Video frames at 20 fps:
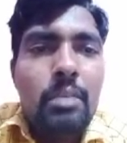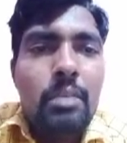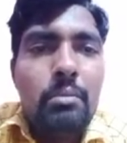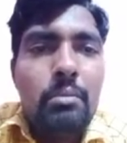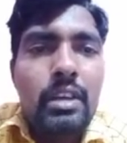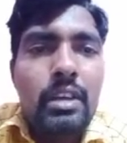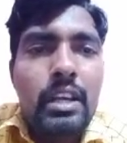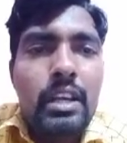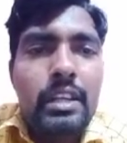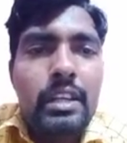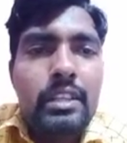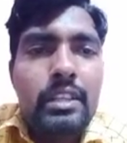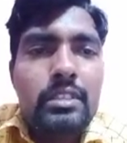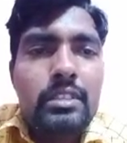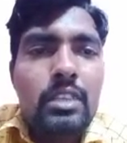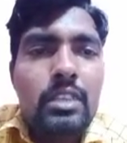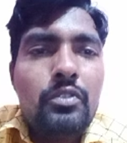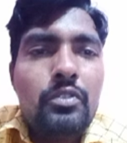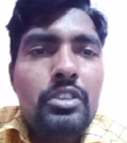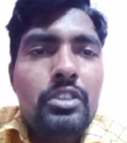But
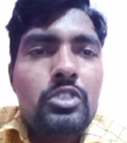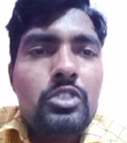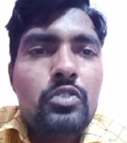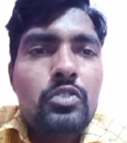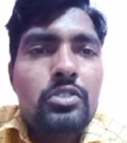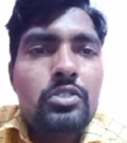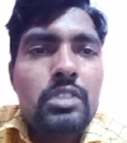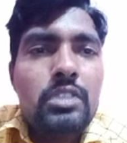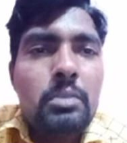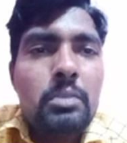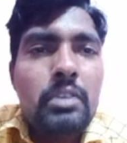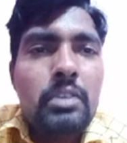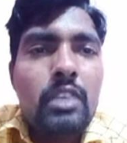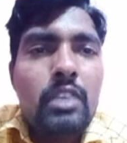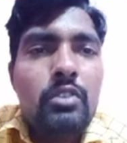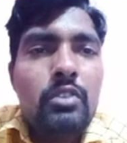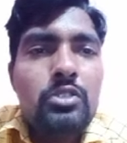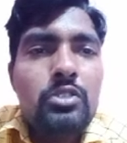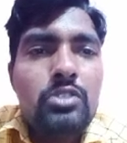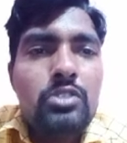surface waves and L
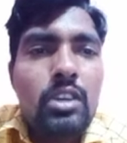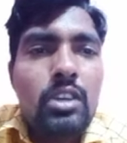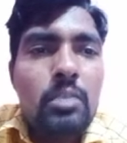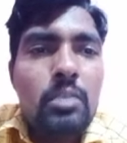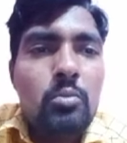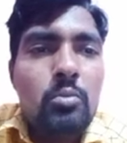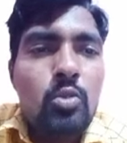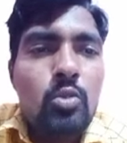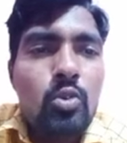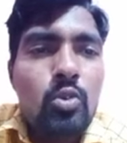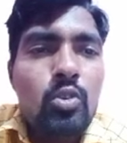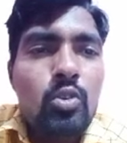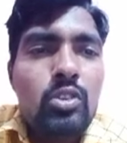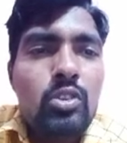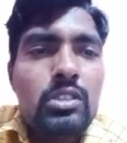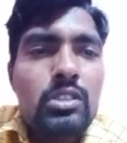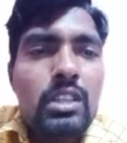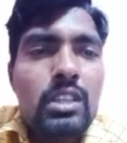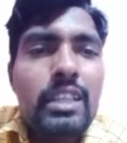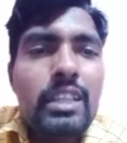waves are
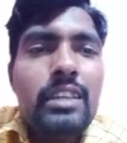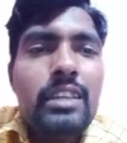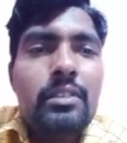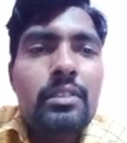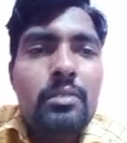mostly